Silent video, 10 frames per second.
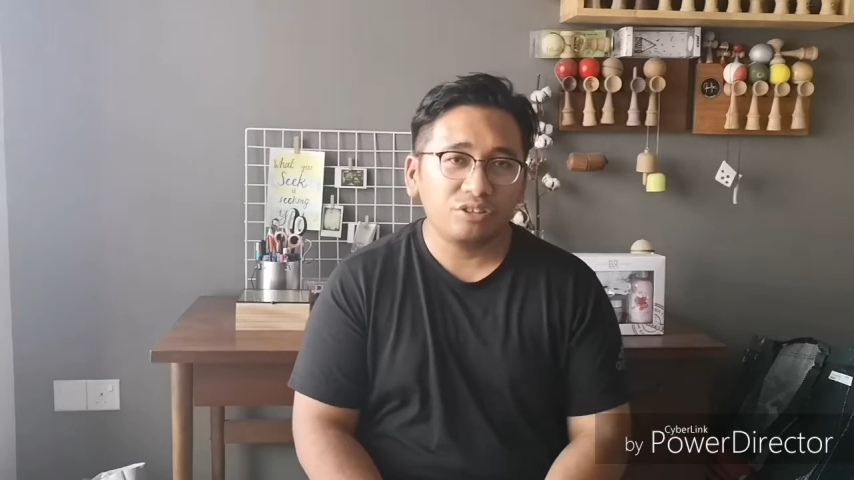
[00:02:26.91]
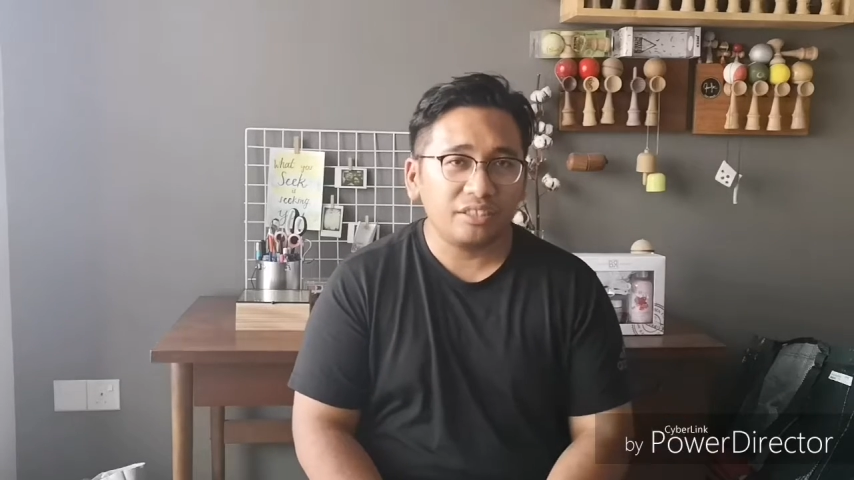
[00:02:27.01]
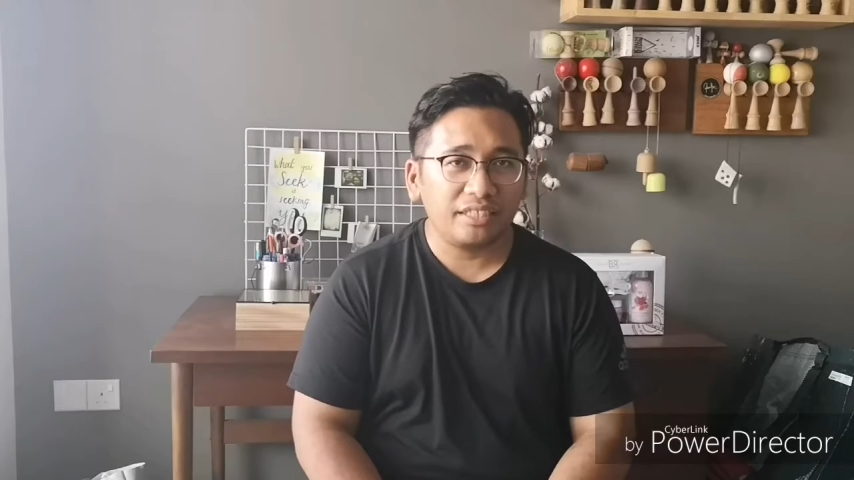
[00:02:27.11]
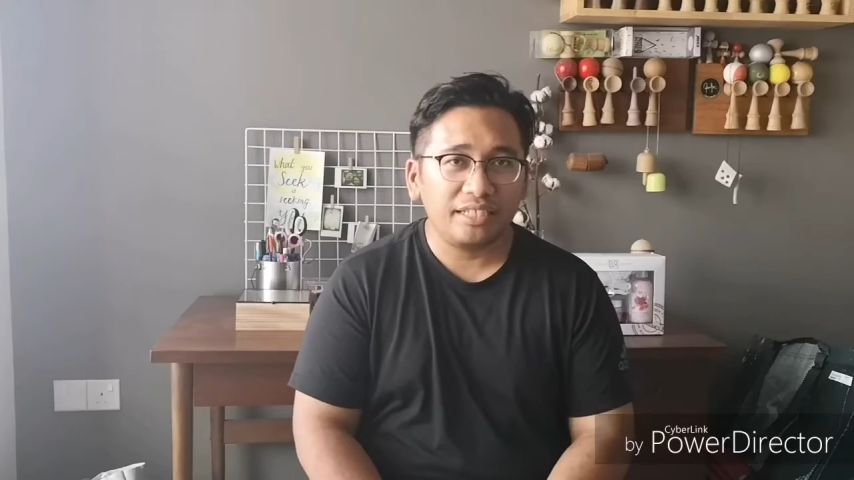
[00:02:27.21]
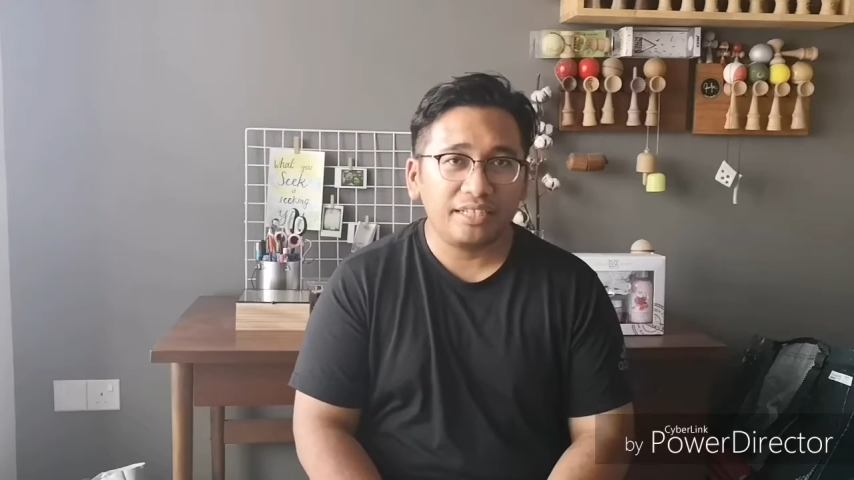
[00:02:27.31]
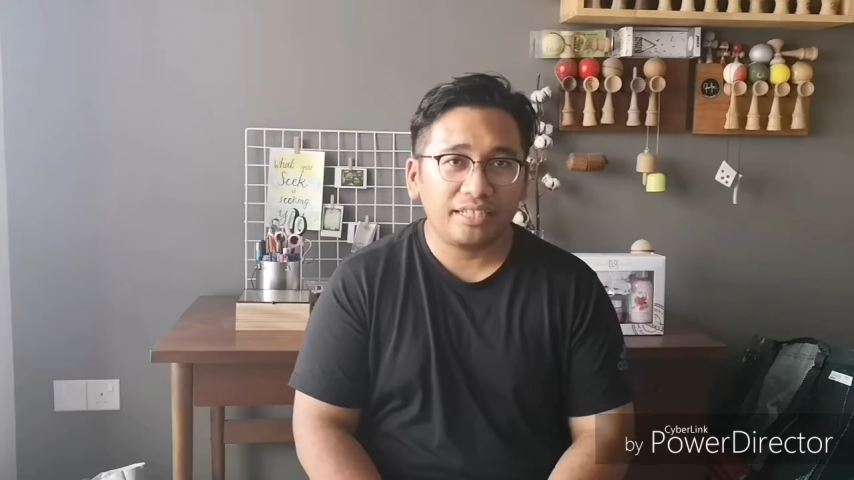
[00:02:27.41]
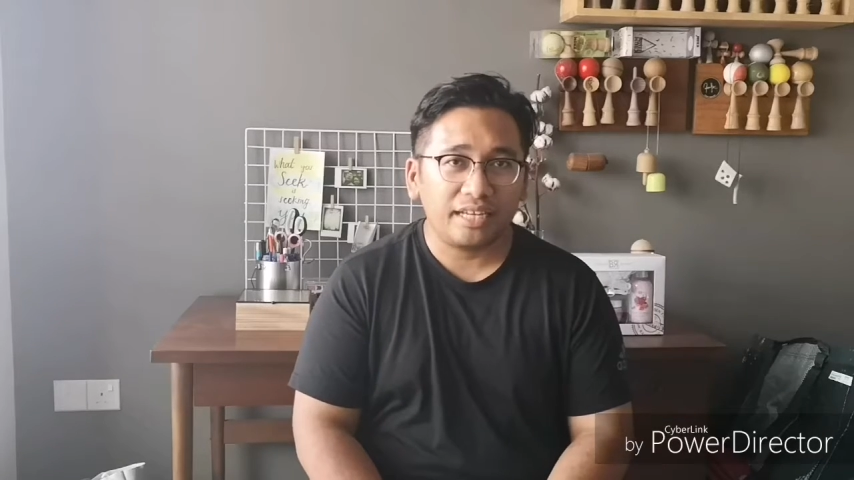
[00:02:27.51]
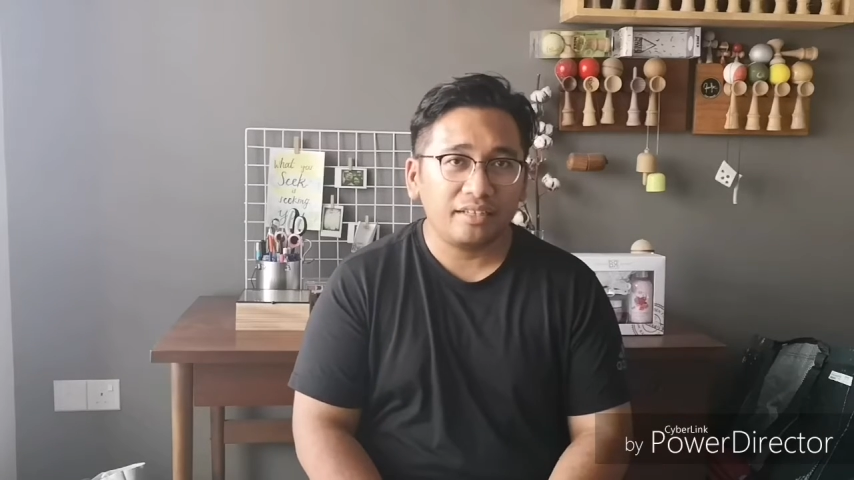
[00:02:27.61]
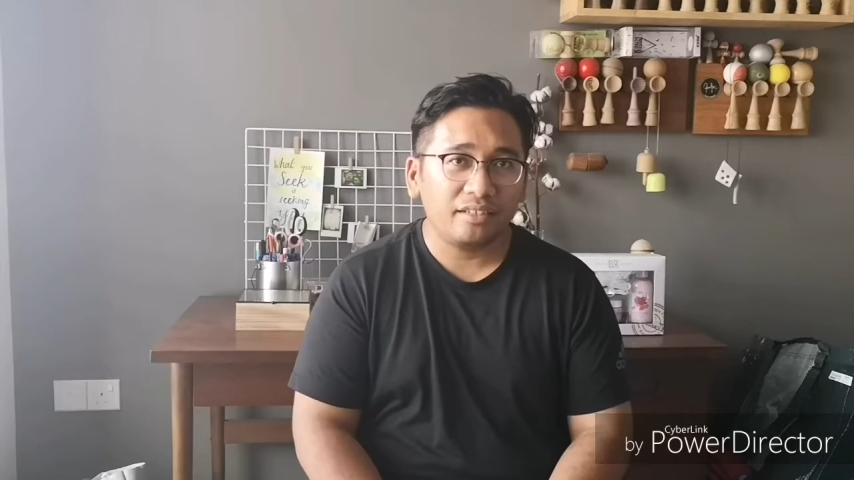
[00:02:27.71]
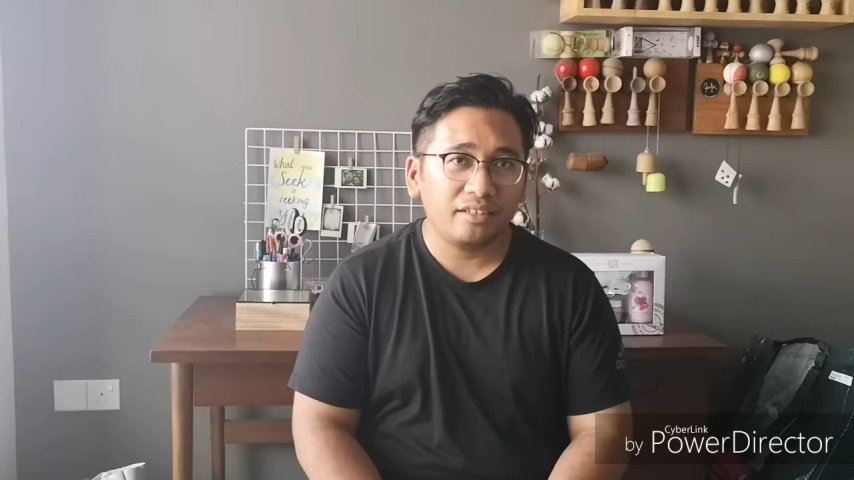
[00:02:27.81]
using the
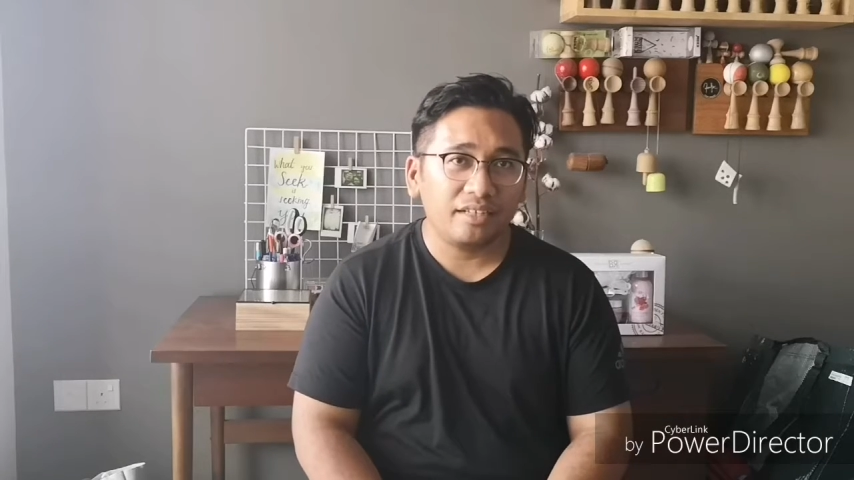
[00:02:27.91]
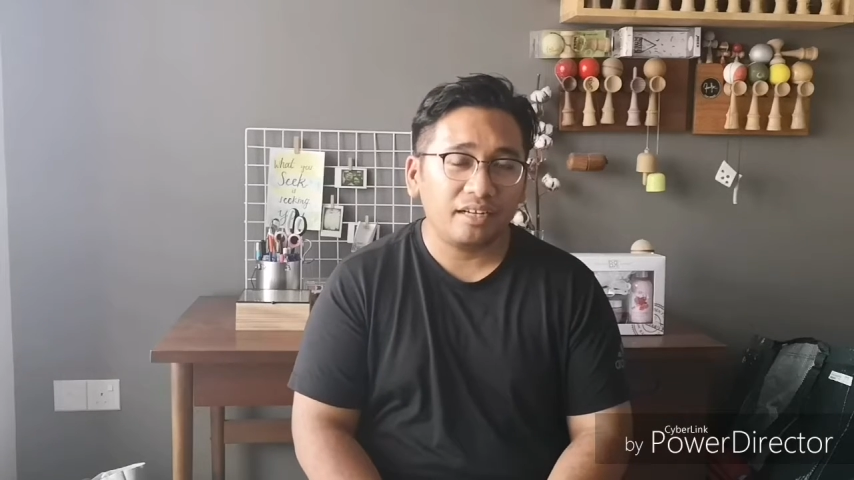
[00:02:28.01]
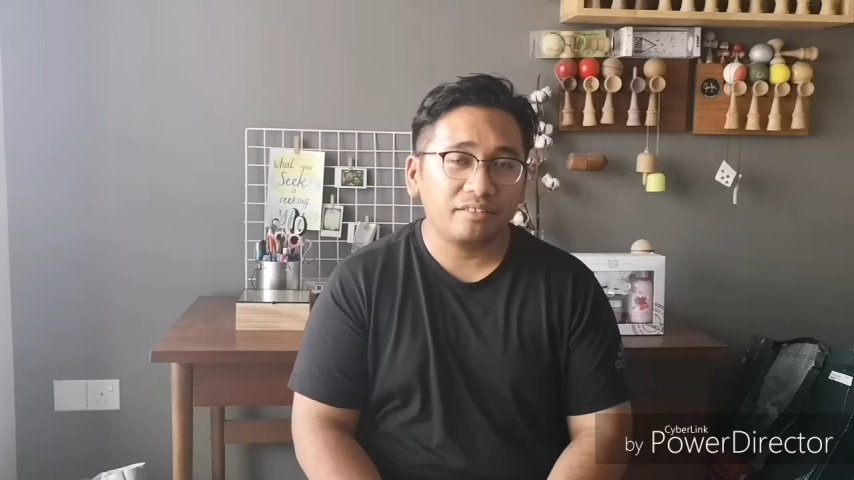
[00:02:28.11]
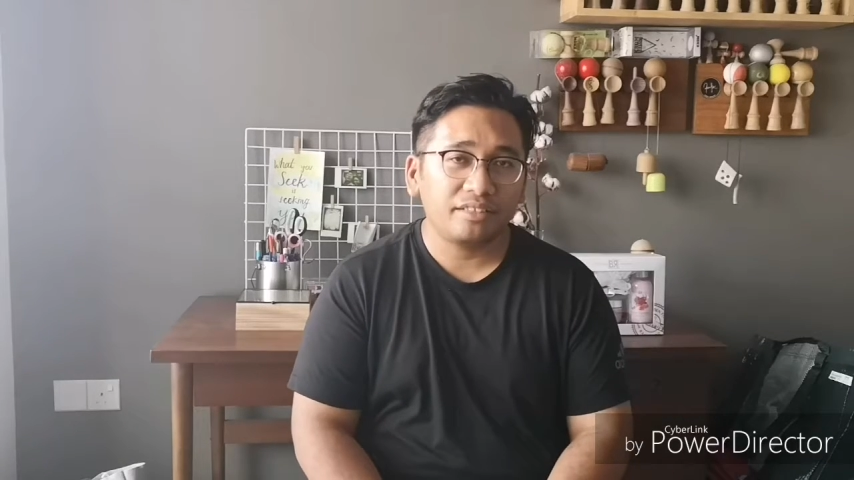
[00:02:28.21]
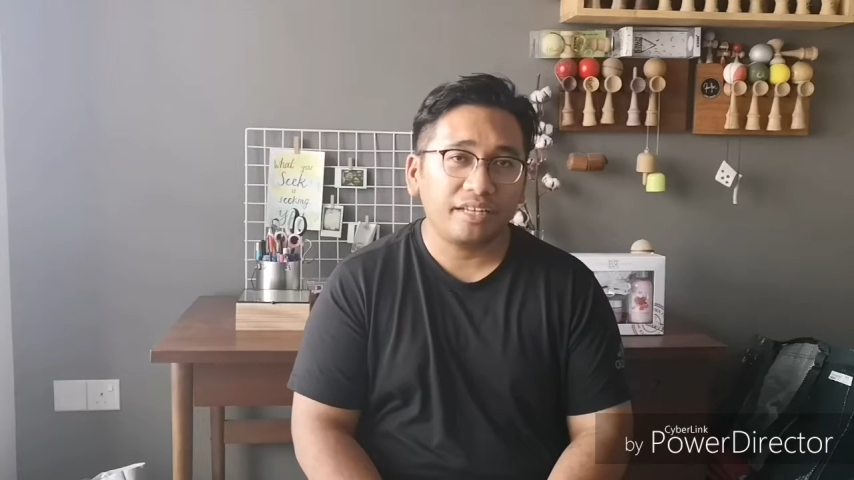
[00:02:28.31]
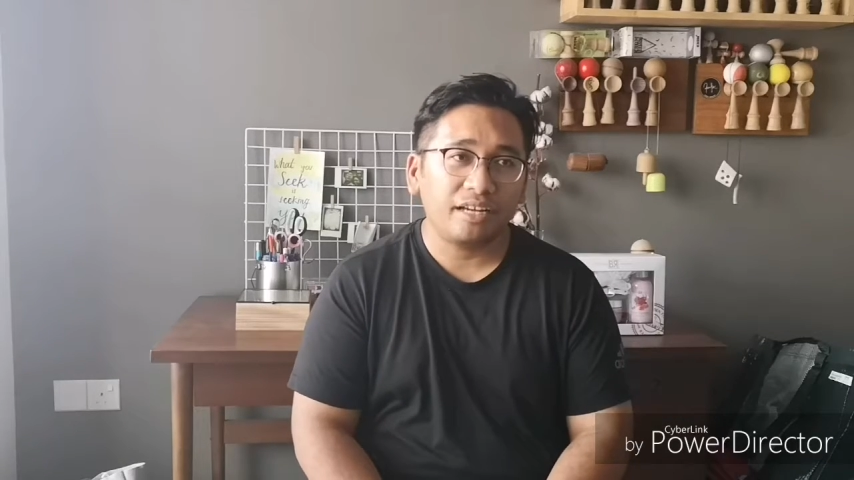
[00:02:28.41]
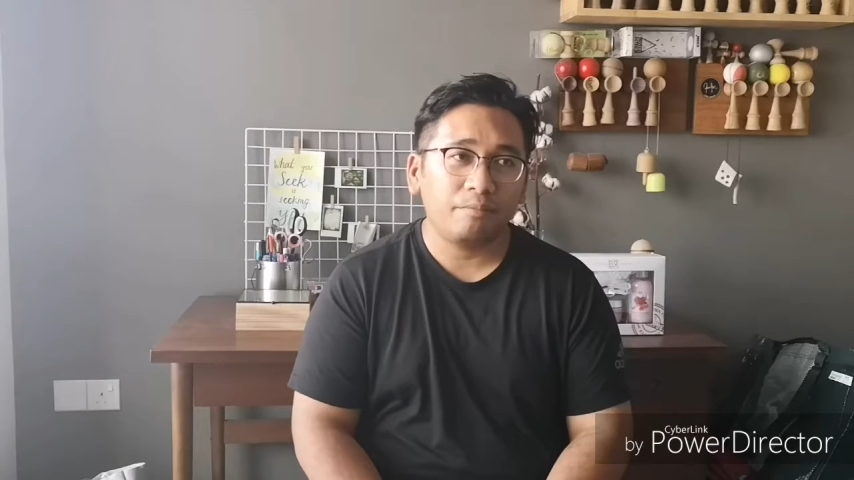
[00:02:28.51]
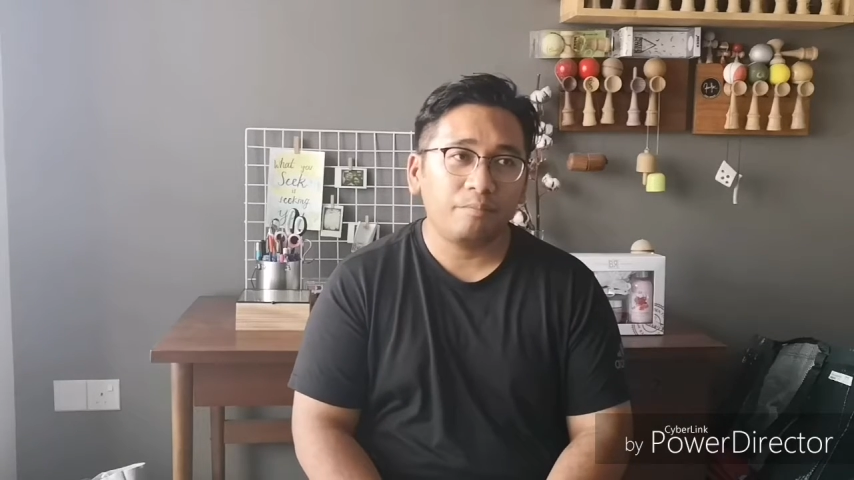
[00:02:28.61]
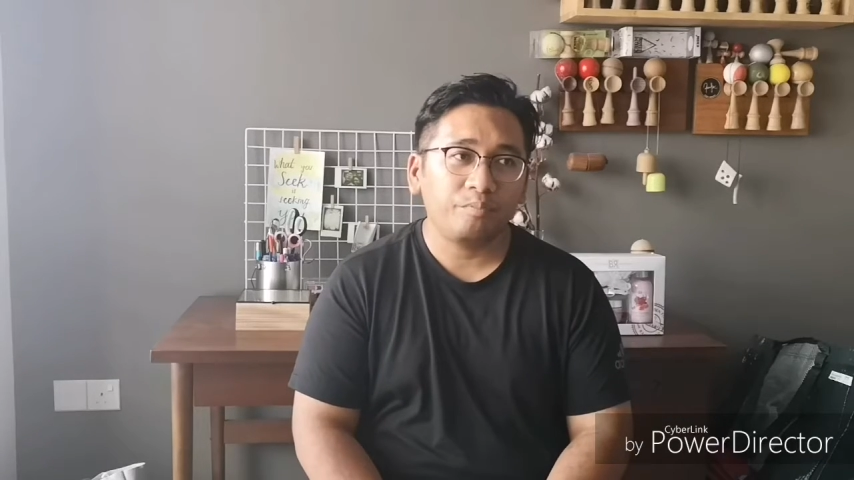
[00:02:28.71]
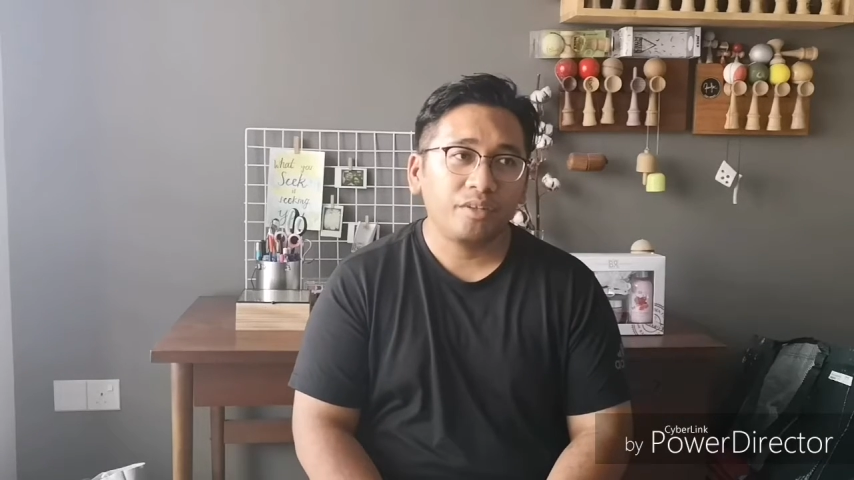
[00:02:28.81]
Canon
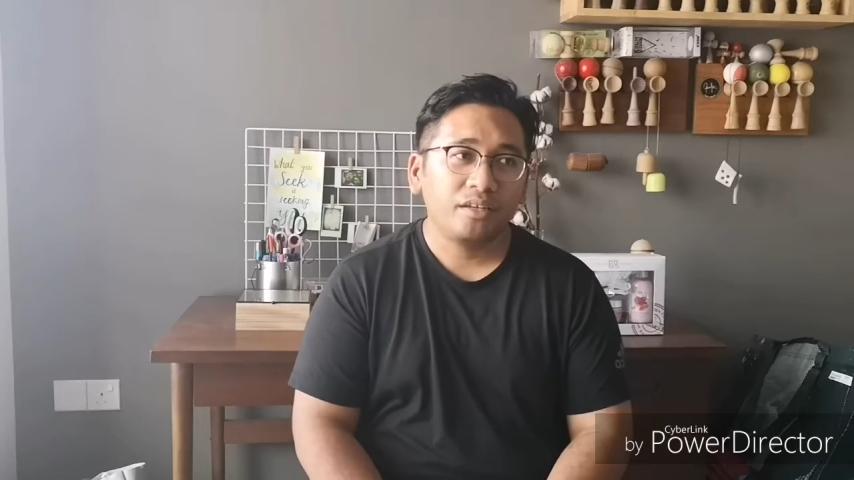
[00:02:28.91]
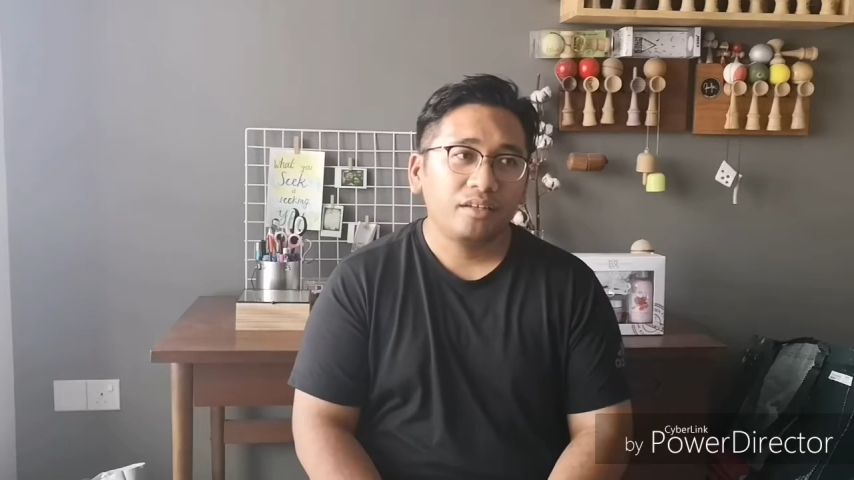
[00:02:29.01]
LTM